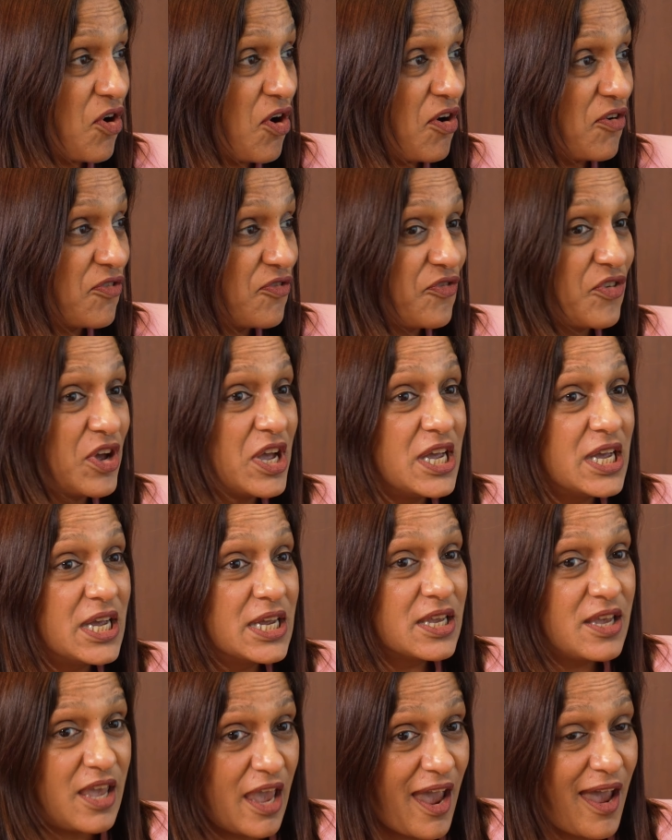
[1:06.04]
of
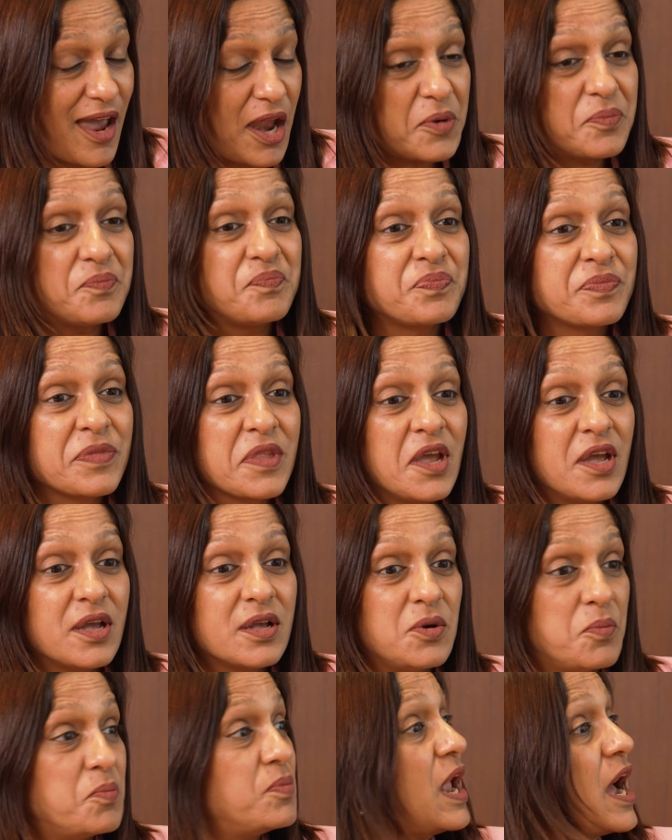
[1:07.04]
care,
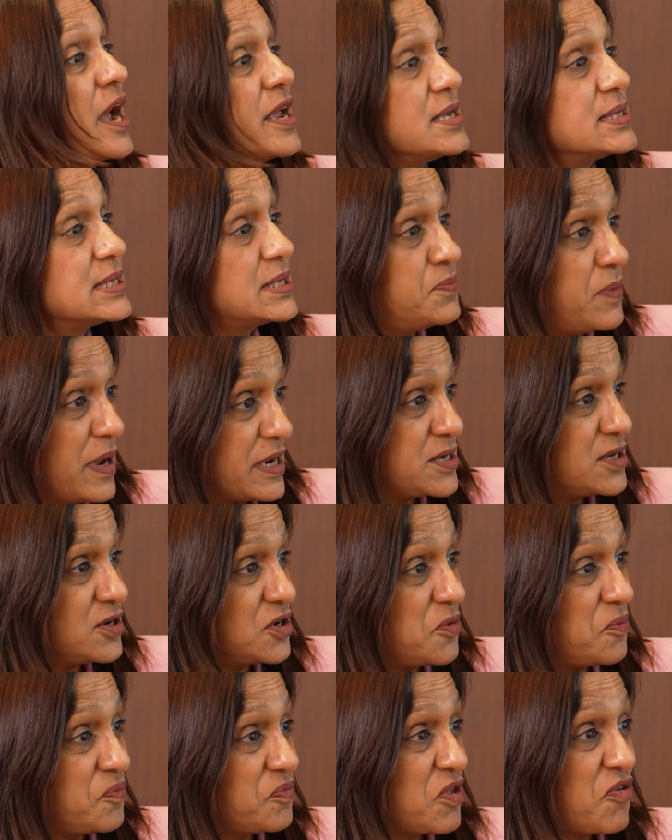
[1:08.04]
compliance
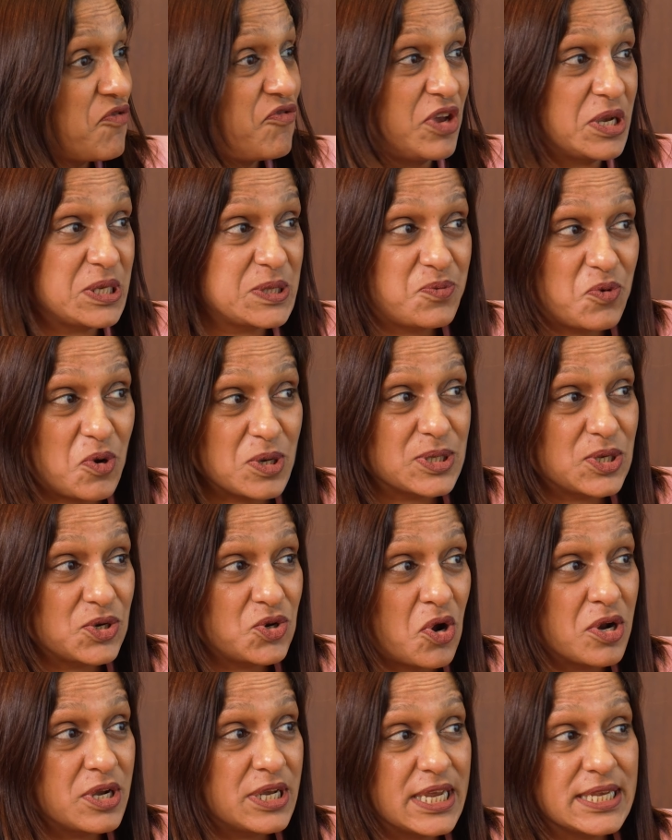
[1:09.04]
better, fixed
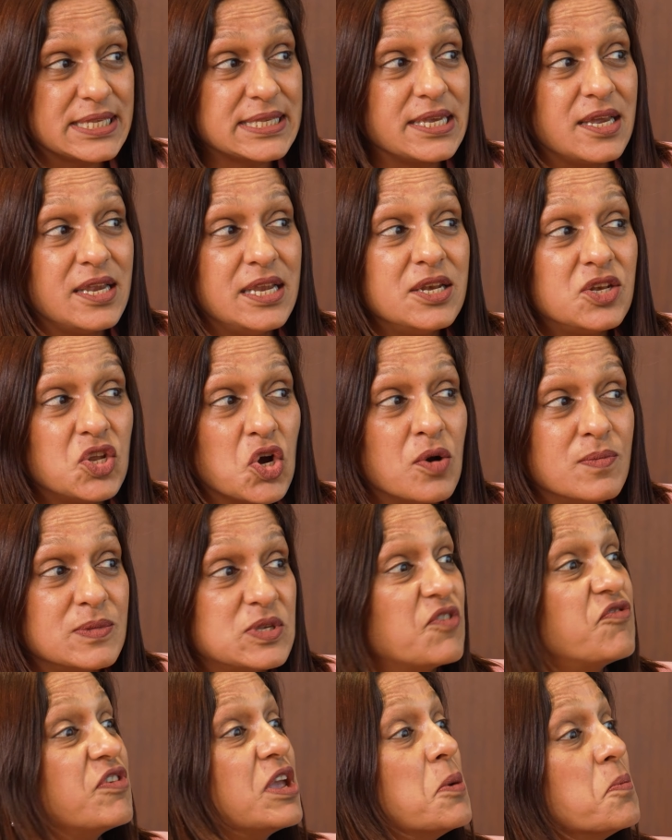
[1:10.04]
prosthodontics in terms
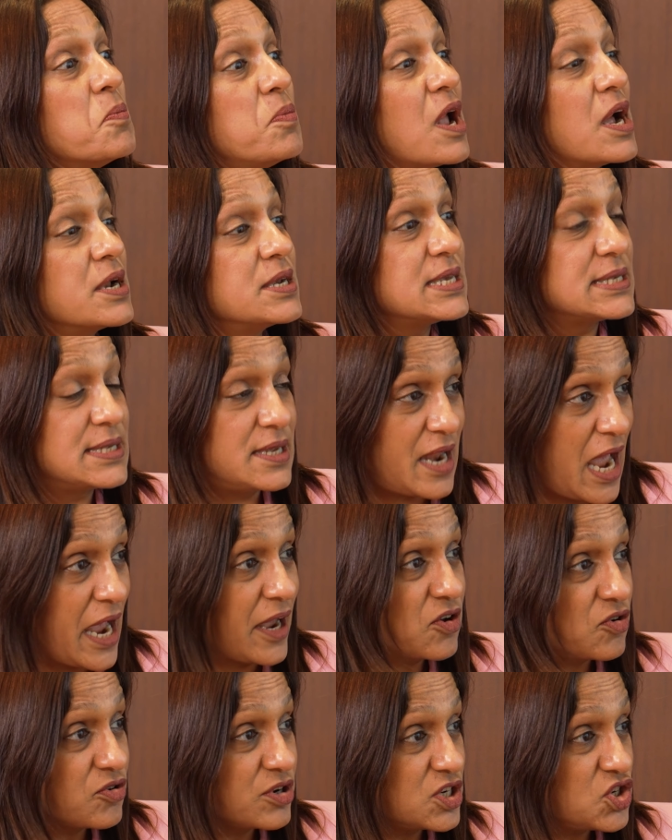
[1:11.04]
of implant as an
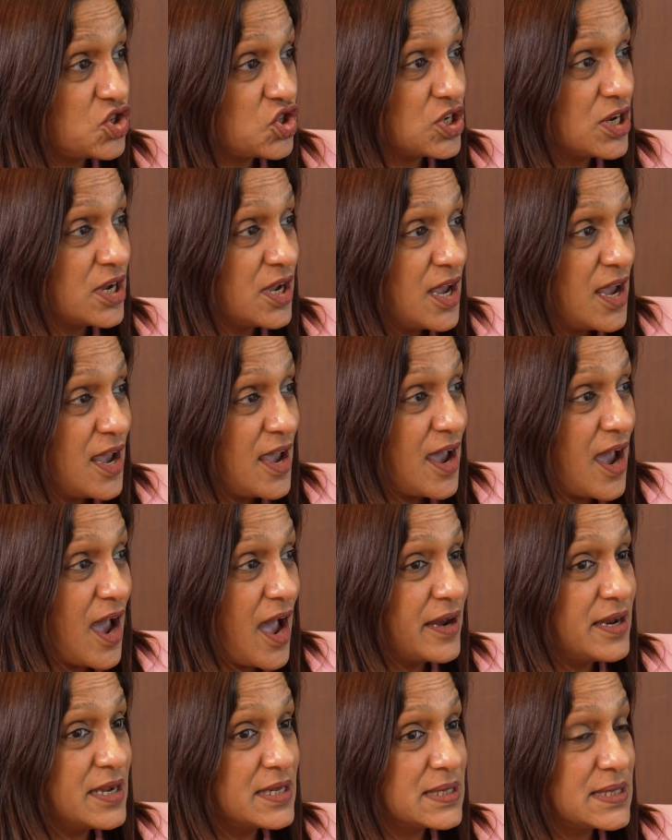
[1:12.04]
anchorage,
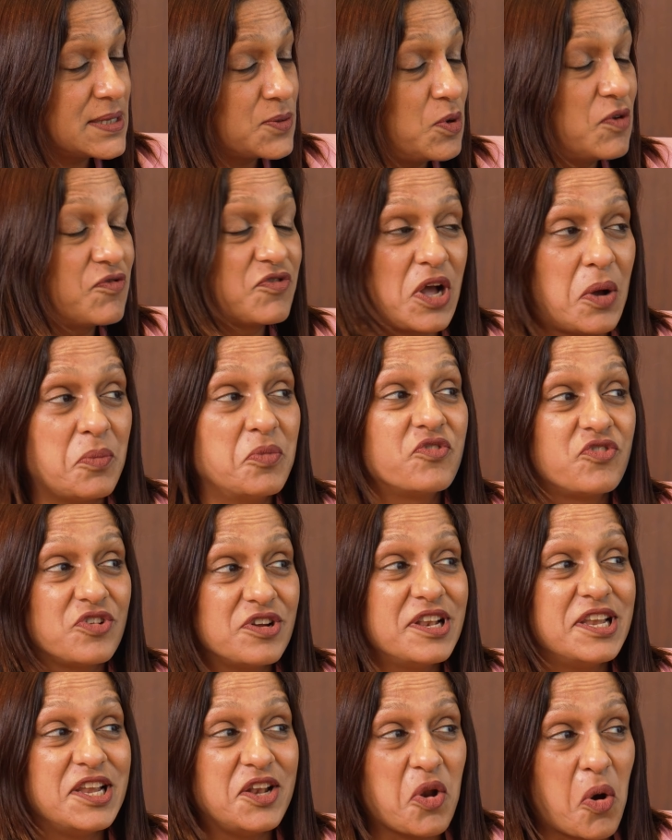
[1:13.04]
and we've come a
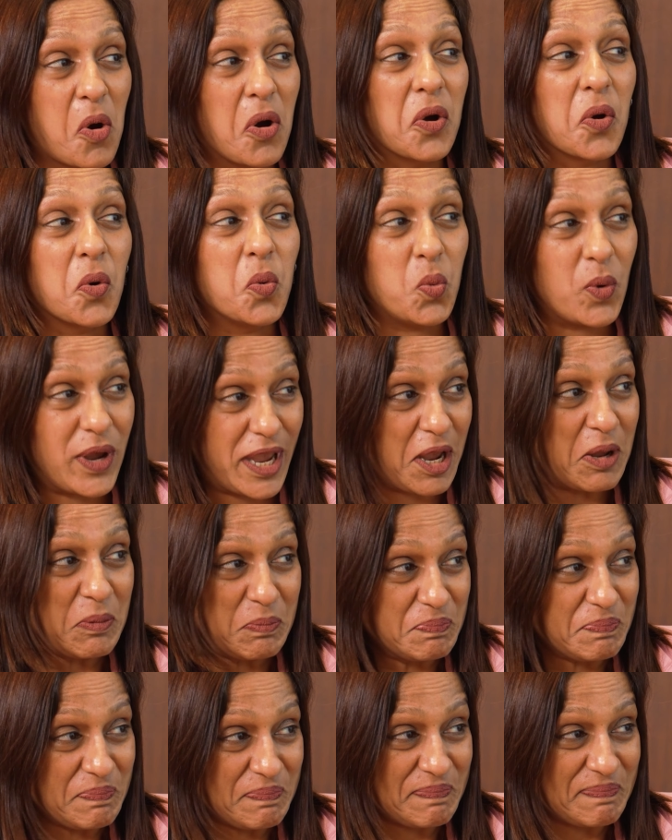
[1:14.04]
really long way.
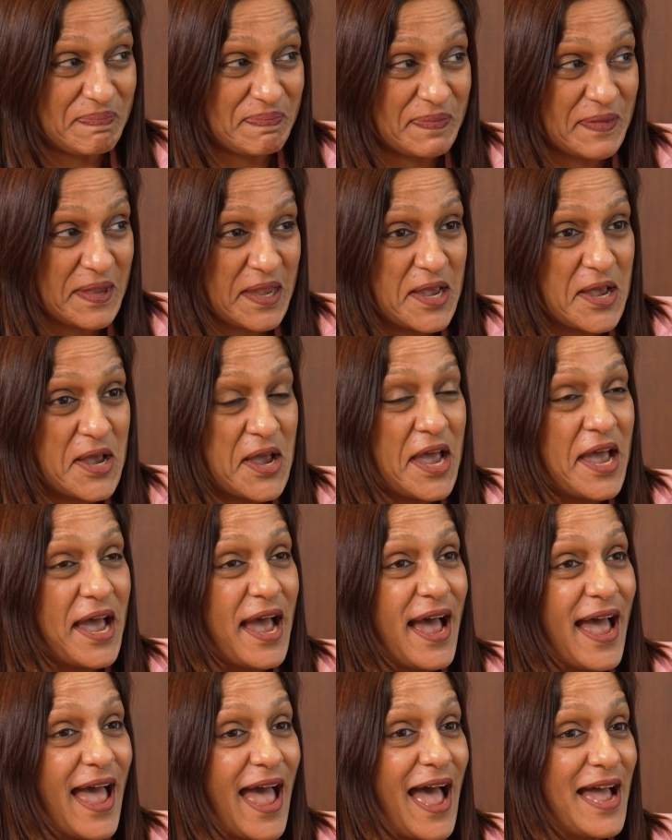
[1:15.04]

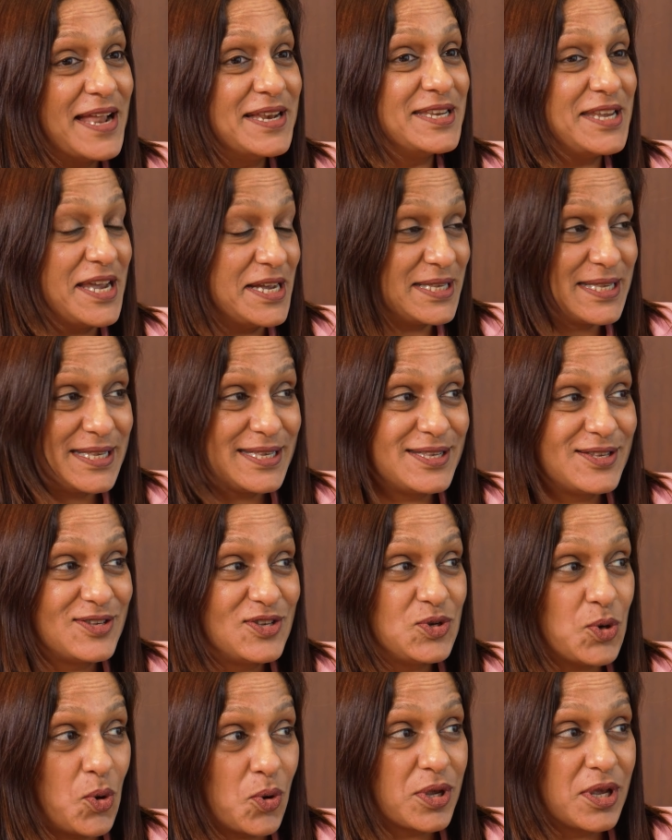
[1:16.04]
And yes,
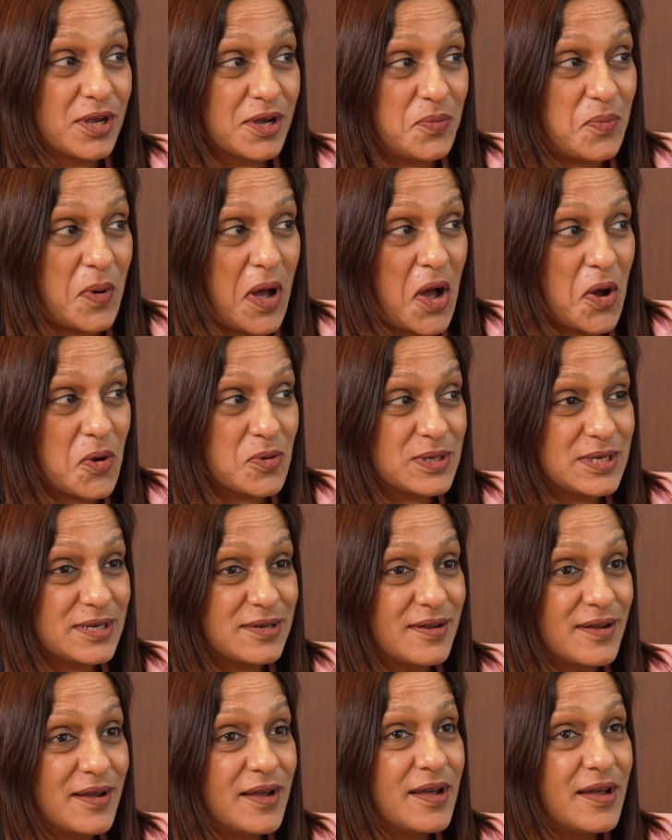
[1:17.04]
talking about